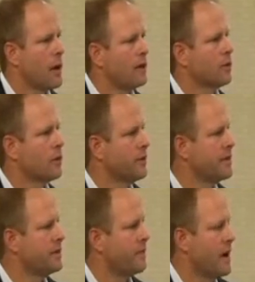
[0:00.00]
when I
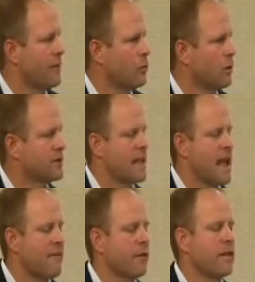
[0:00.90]
learned these 5
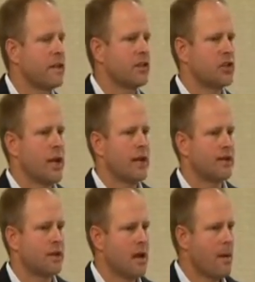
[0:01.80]
words, everything
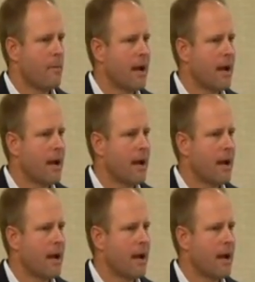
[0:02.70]
changed.